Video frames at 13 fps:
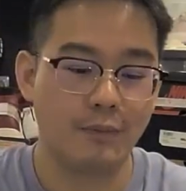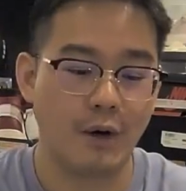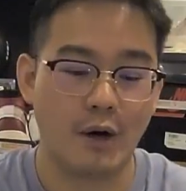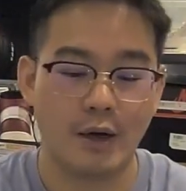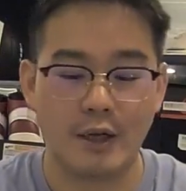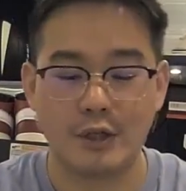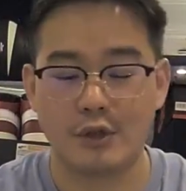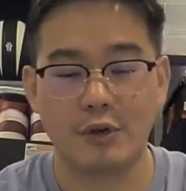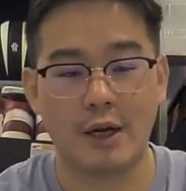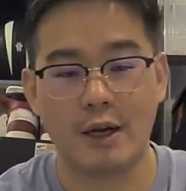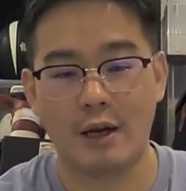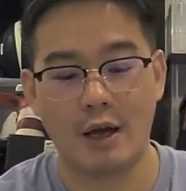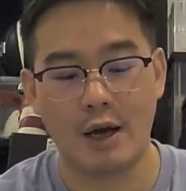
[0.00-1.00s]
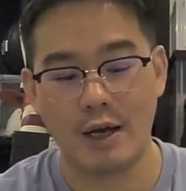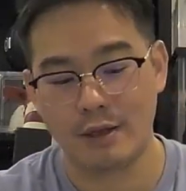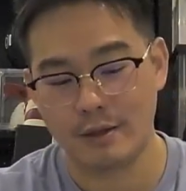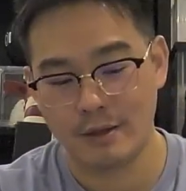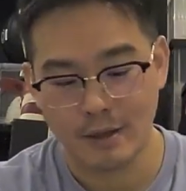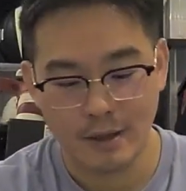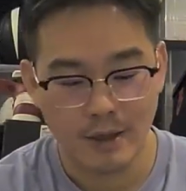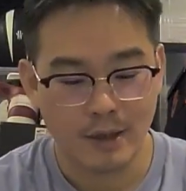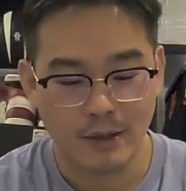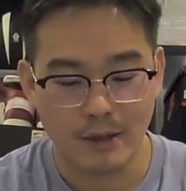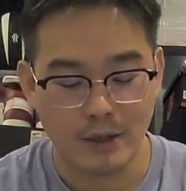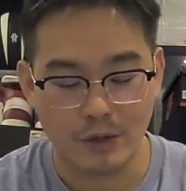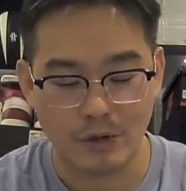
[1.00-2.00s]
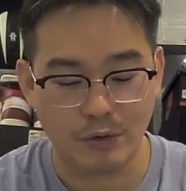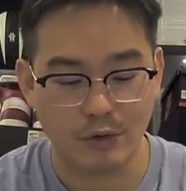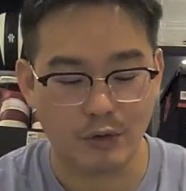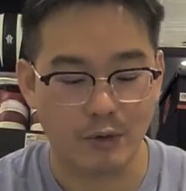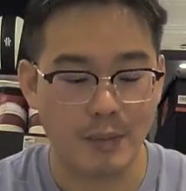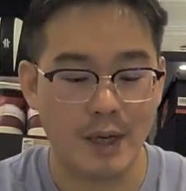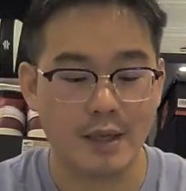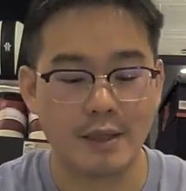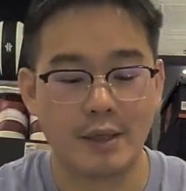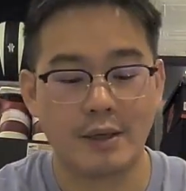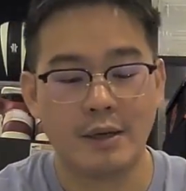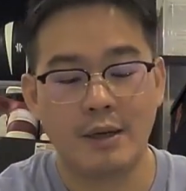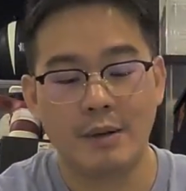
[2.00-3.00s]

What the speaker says: on a straight line, these shoes are amazing.